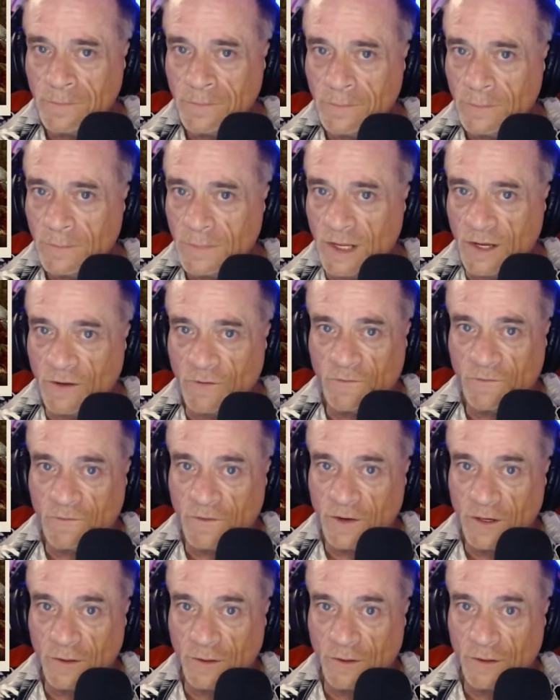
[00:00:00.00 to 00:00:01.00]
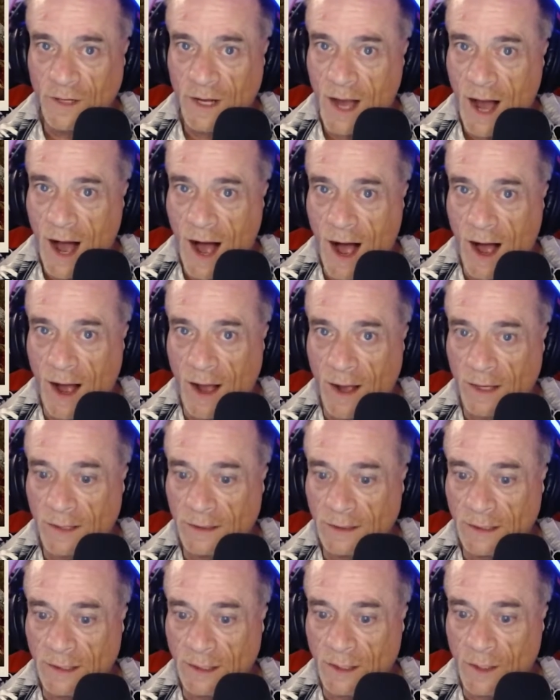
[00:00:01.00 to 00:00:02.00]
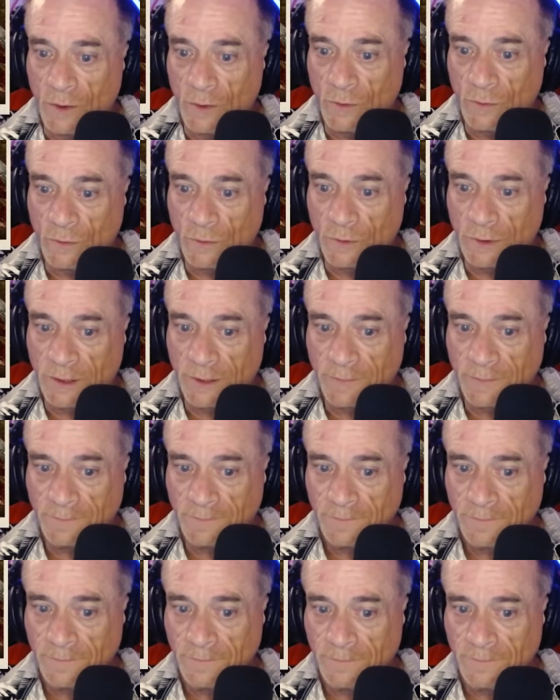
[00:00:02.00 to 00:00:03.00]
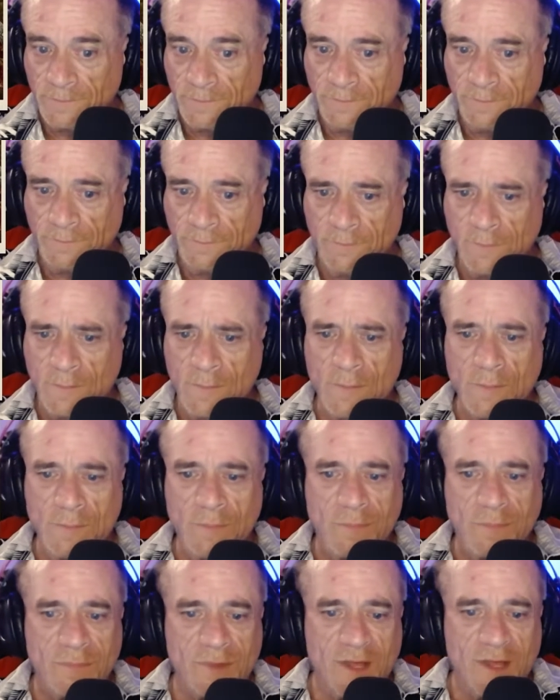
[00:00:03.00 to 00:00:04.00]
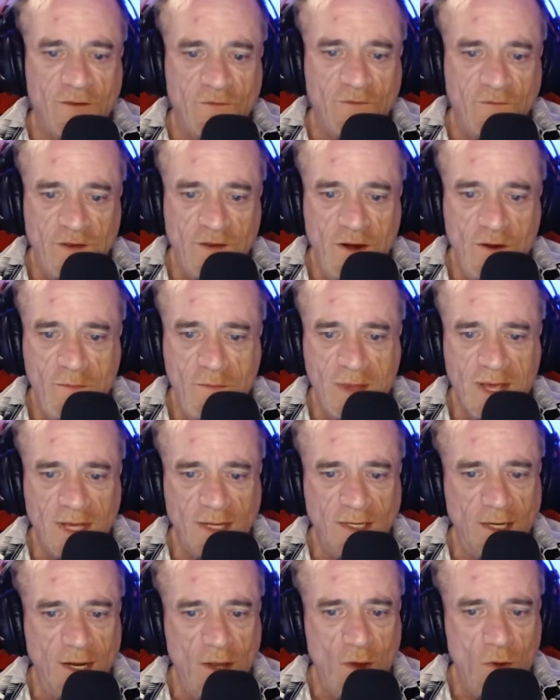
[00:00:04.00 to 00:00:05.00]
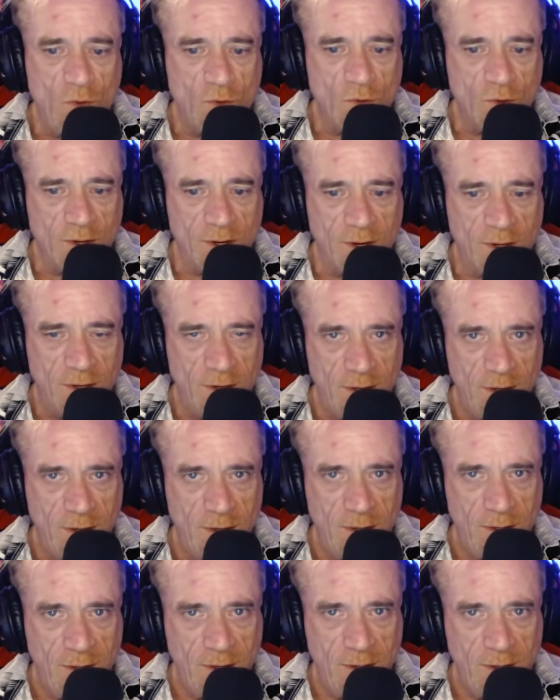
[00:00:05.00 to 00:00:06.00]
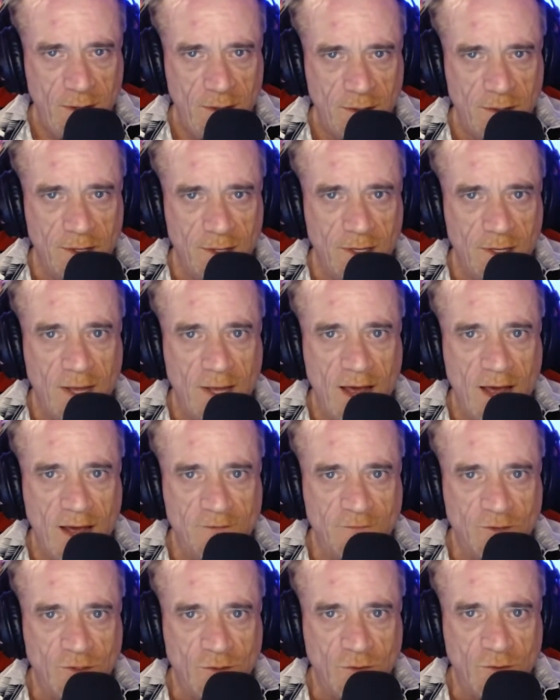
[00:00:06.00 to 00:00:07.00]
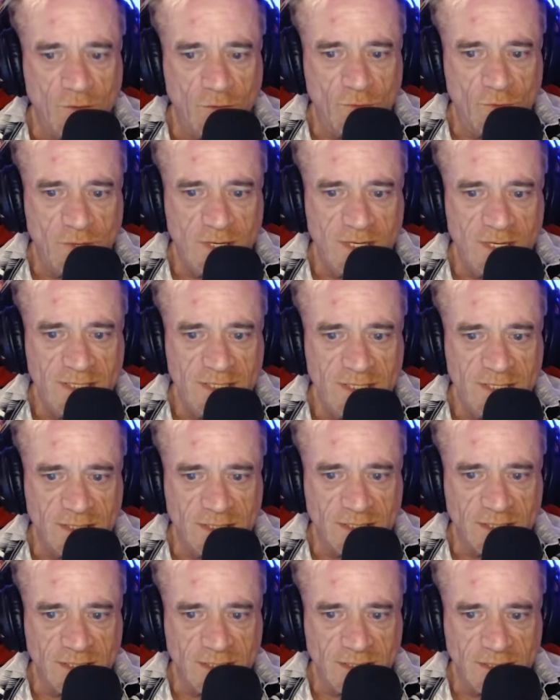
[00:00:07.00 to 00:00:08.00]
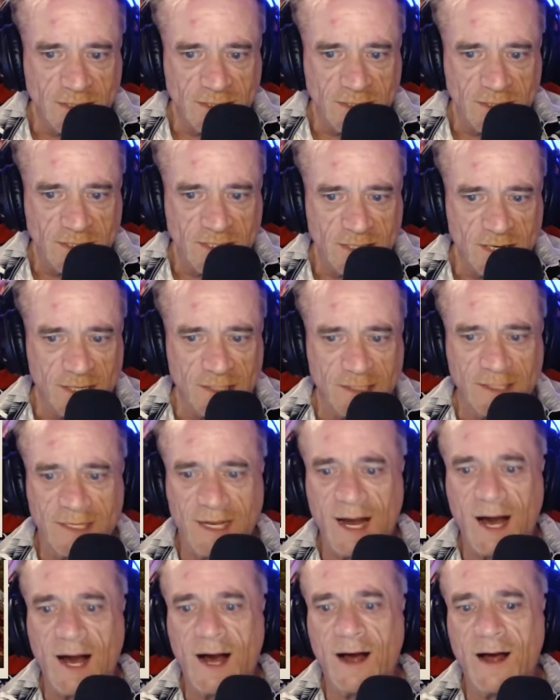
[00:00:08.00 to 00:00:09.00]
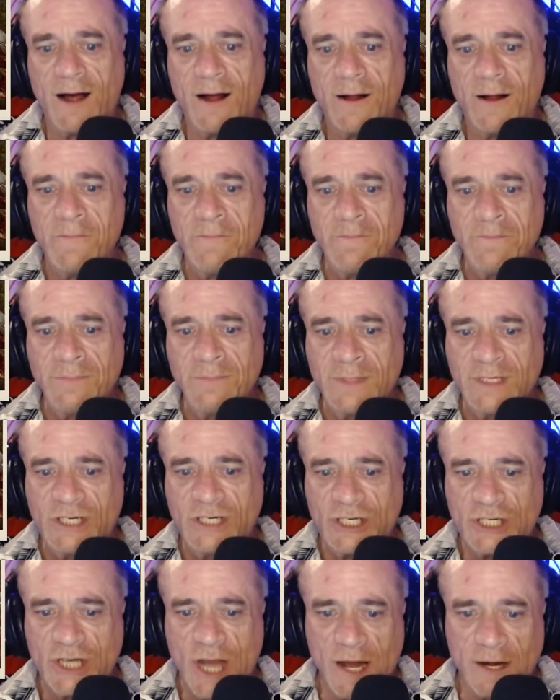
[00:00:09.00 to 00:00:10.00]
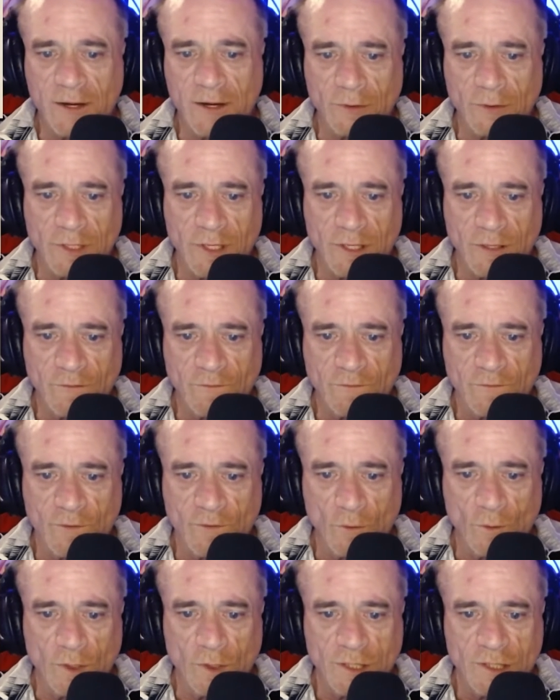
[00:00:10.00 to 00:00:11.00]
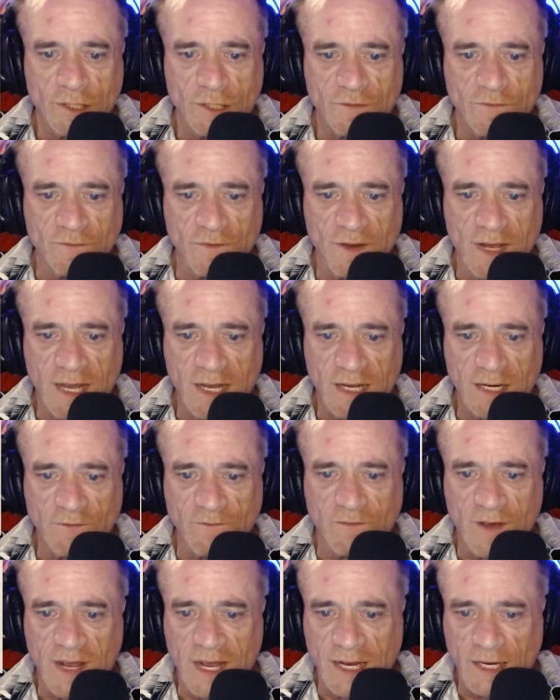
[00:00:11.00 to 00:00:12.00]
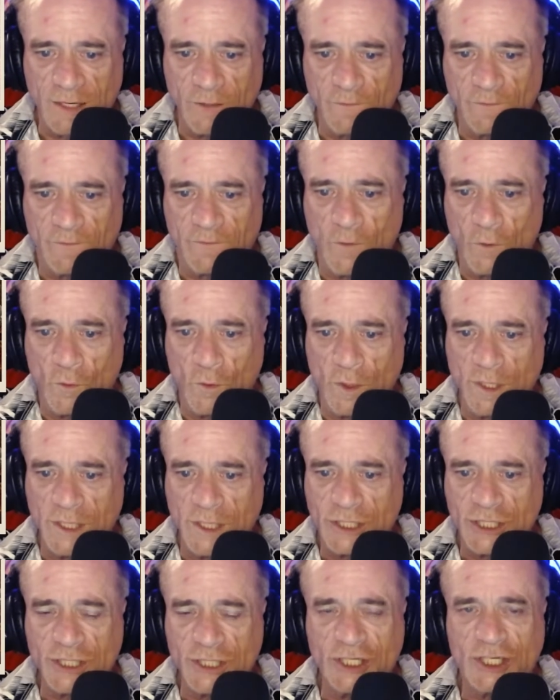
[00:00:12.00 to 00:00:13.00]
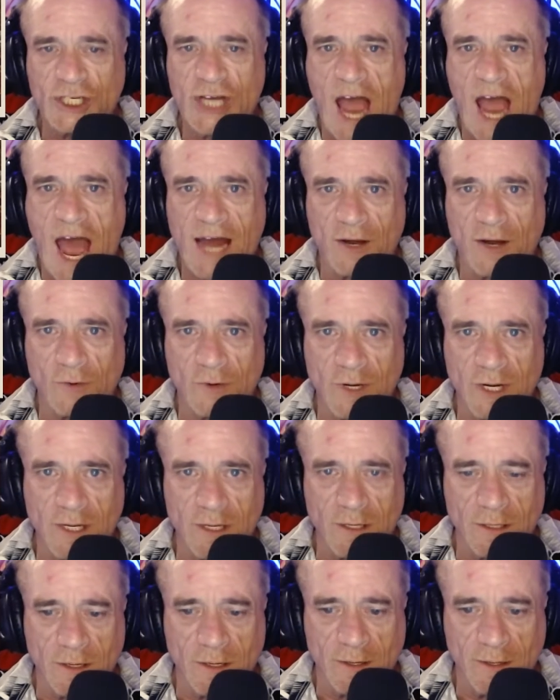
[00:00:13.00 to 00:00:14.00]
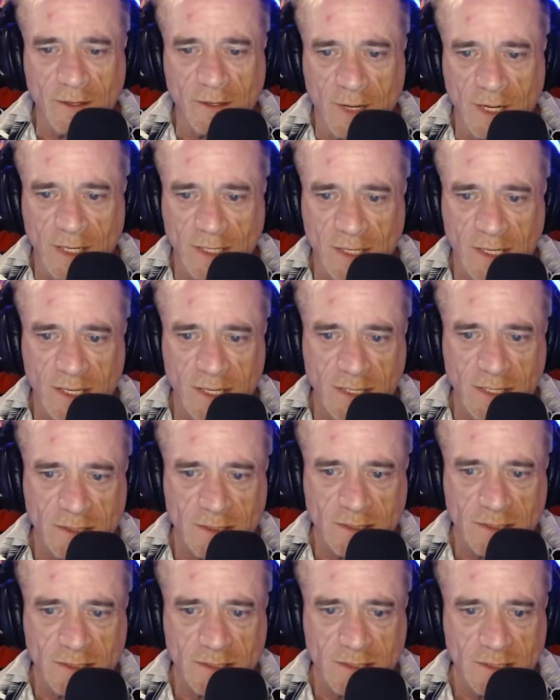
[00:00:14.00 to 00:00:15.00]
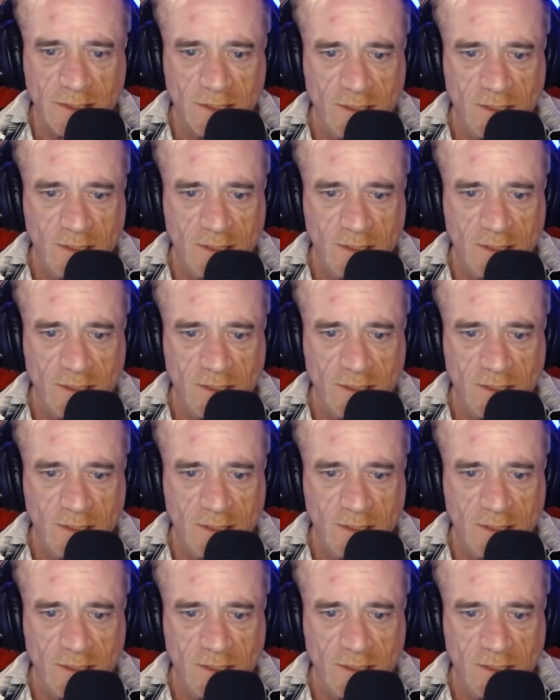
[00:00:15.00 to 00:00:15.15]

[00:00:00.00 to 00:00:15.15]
they fear Ka alone. They fear me alone. They have good reason, said Ka. Chattering, foolish, vain, vain, foolish, and chattering are the monkeys.